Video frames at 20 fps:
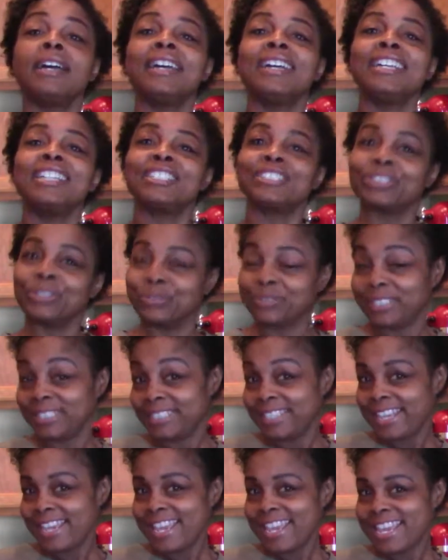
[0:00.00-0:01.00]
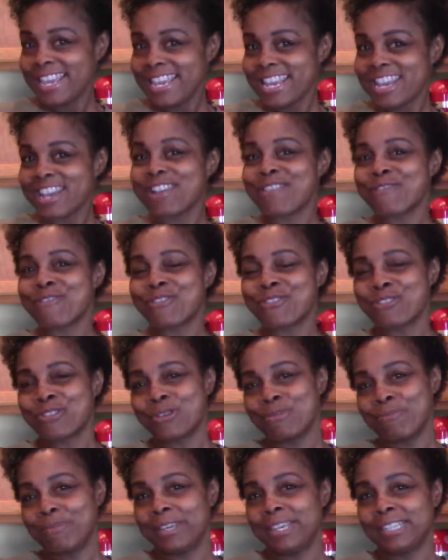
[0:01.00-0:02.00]
So today we're going to
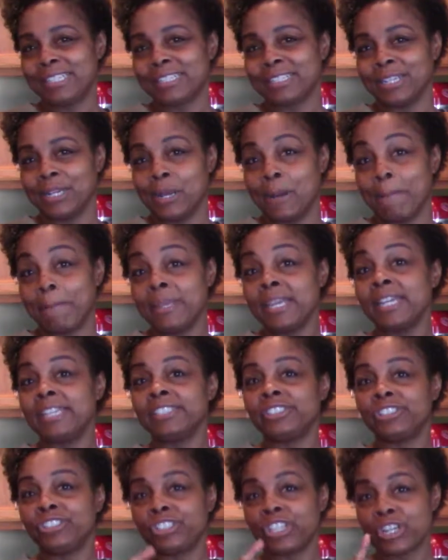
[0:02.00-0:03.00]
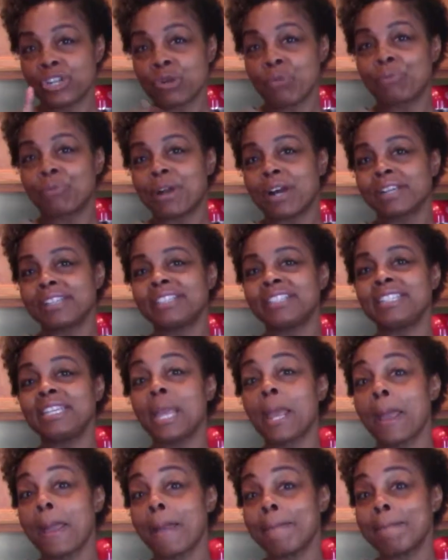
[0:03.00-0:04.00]
make some cheddar broccoli
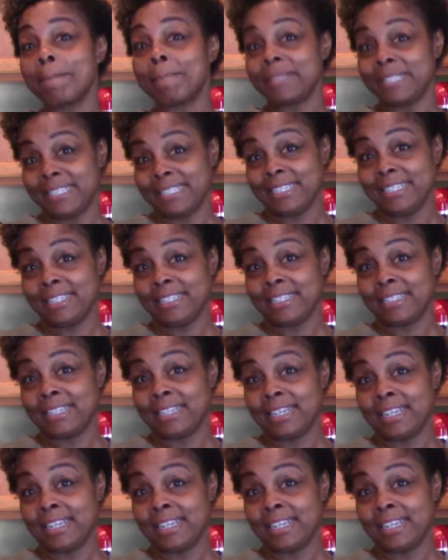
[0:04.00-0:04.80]
biscuits.